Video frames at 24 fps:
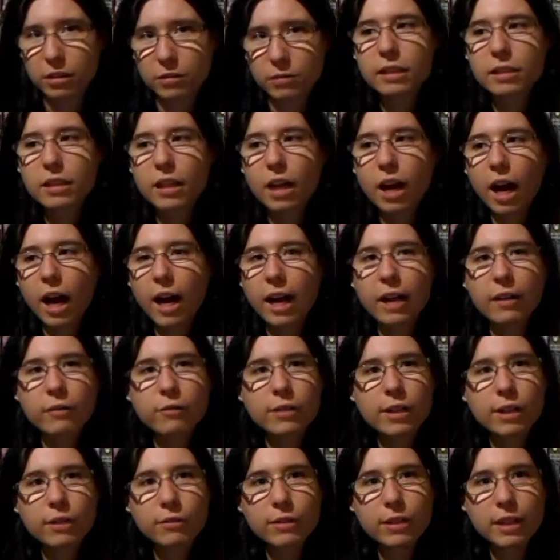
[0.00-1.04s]
and I
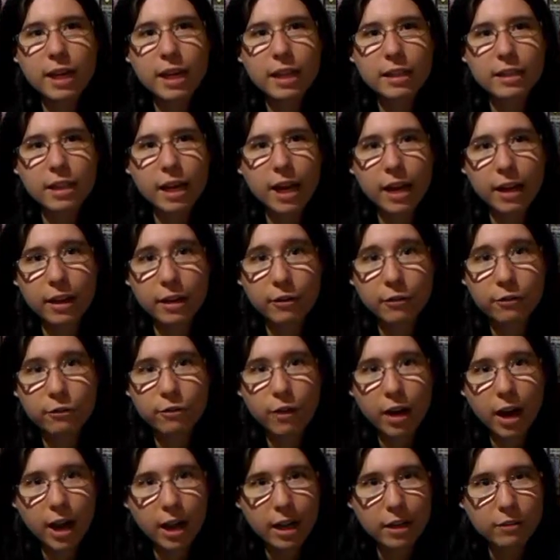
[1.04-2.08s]
have given it a
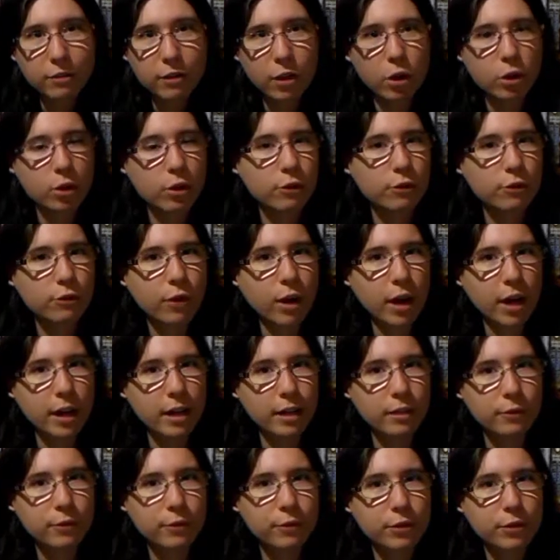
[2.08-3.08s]
5 out of 5.